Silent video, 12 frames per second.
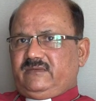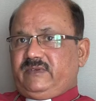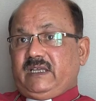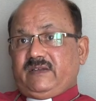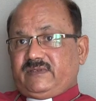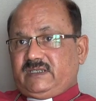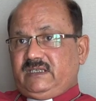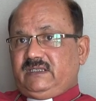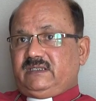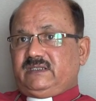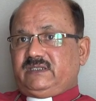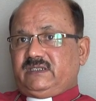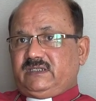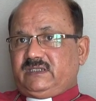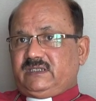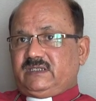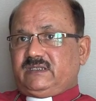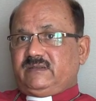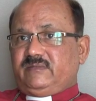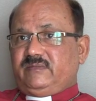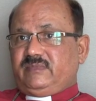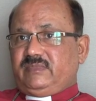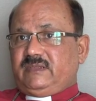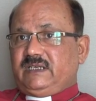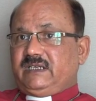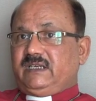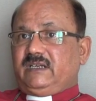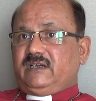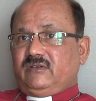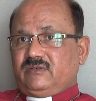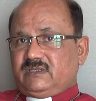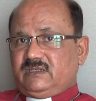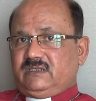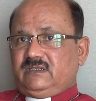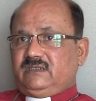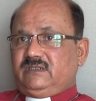we have seen the churches getting closer,